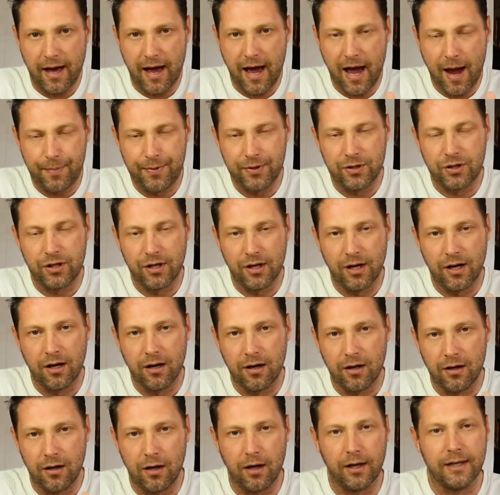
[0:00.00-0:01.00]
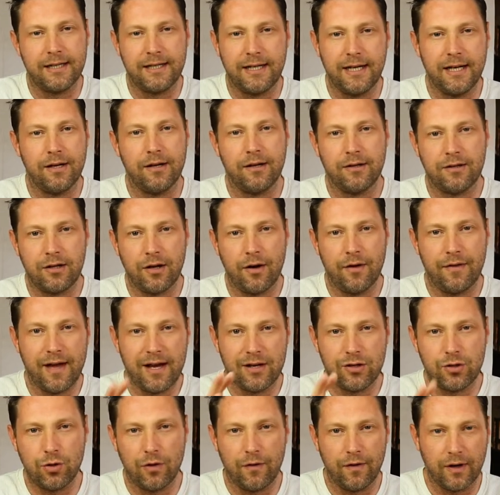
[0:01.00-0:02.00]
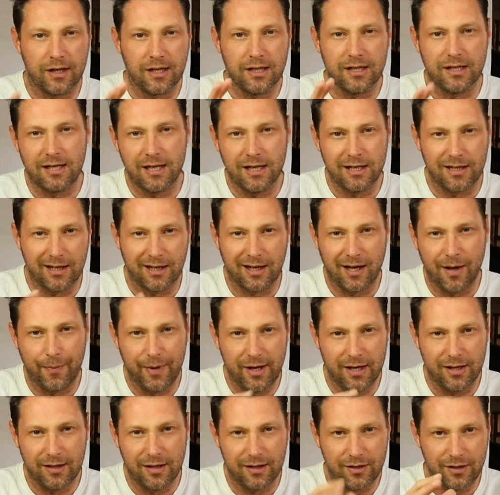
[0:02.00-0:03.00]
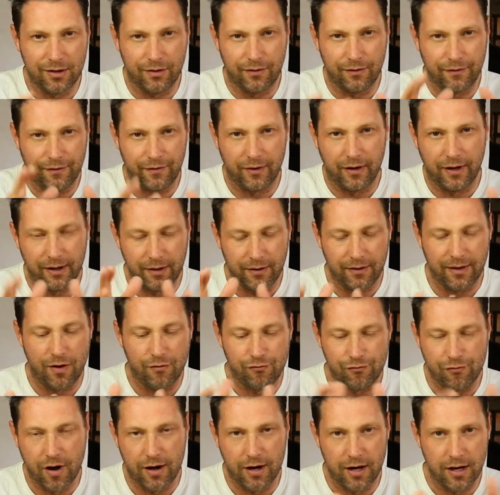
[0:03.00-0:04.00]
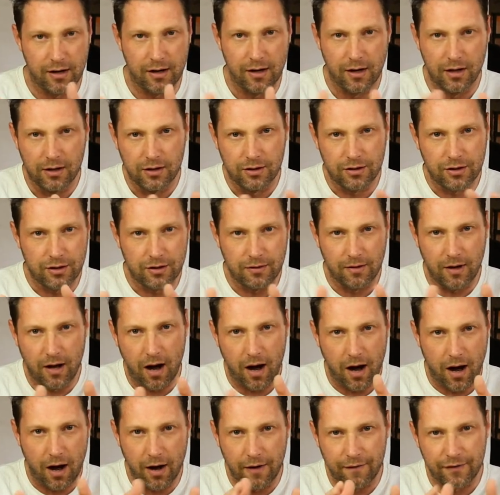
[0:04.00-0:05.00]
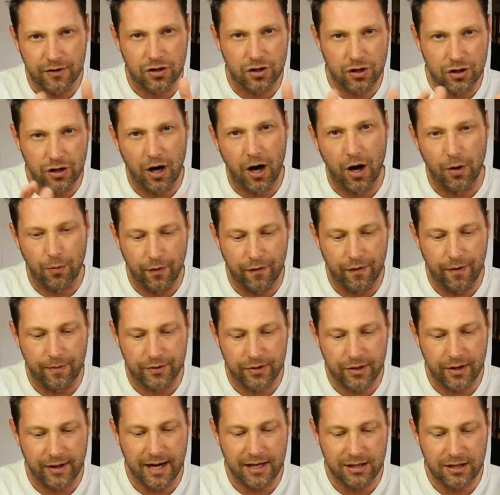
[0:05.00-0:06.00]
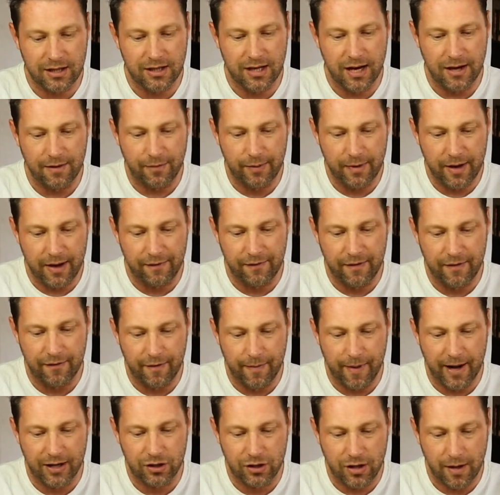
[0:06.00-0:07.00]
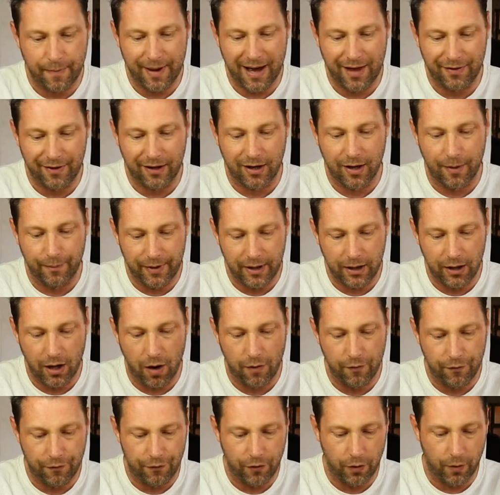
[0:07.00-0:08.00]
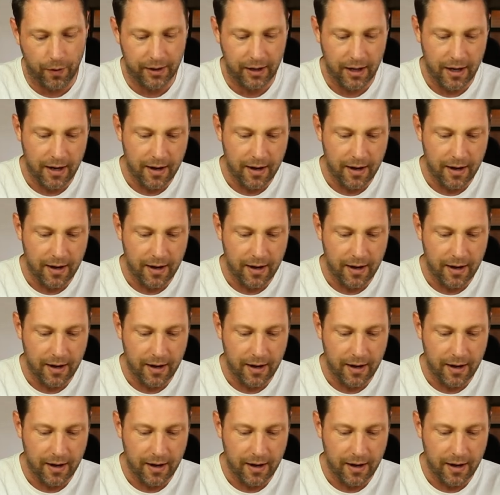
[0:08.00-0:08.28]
Aperture Lighting. So they're sort of like a sister company. They're sort of like they're running either side with them. So that's a little bit of information about the company going forward.